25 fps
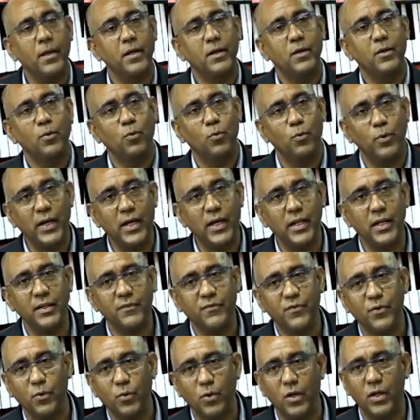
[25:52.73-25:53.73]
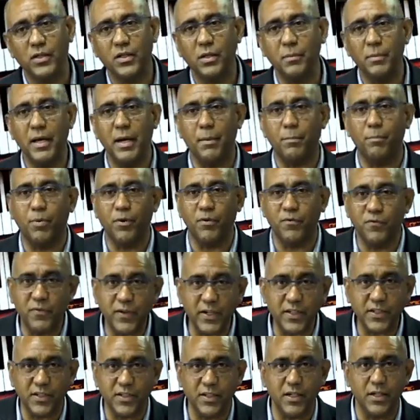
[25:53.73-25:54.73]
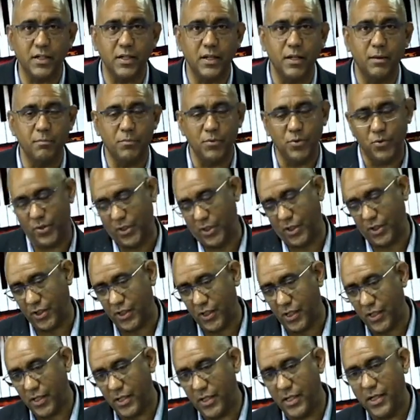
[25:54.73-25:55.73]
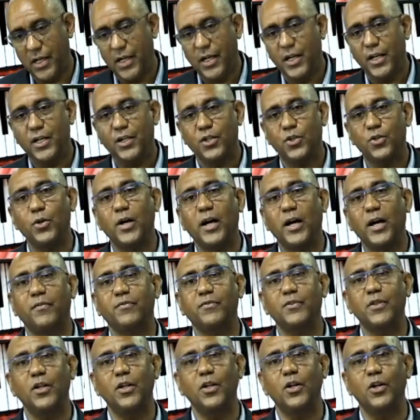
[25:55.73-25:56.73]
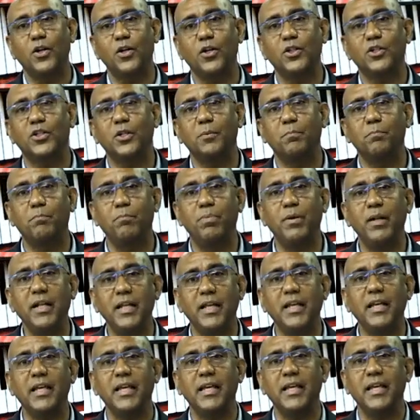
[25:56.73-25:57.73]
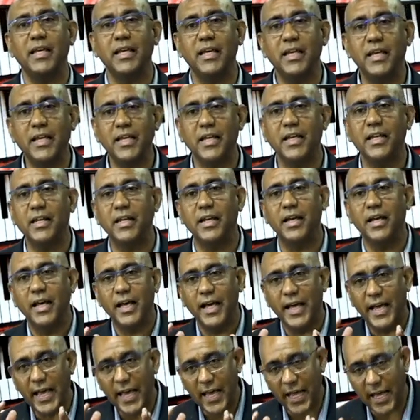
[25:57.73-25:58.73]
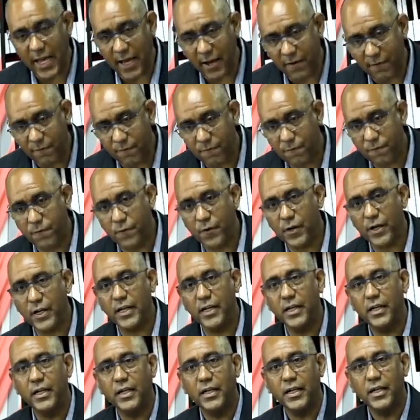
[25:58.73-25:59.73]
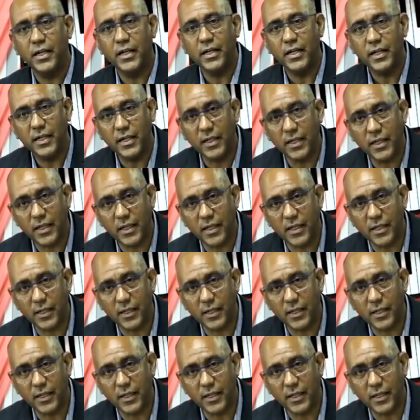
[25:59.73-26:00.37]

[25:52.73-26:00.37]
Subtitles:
Well, if you want to be a professional musician, you have to learn to play in every key.